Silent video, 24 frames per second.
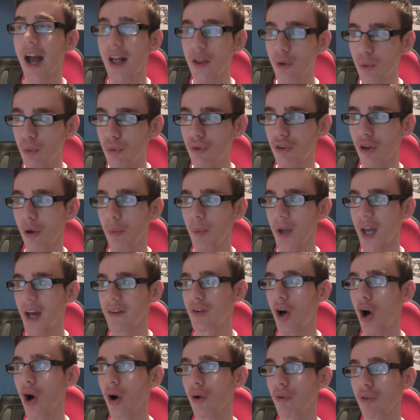And also we
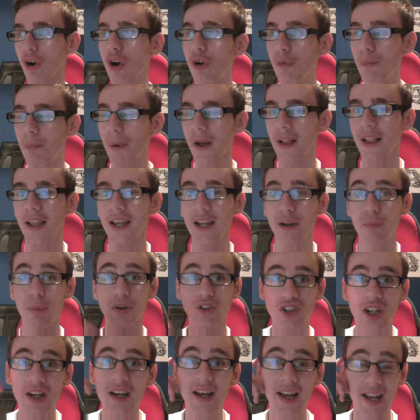have our Europa League,
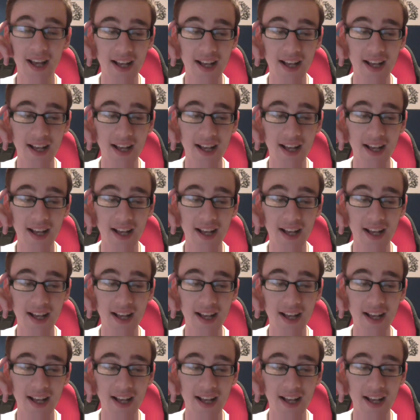which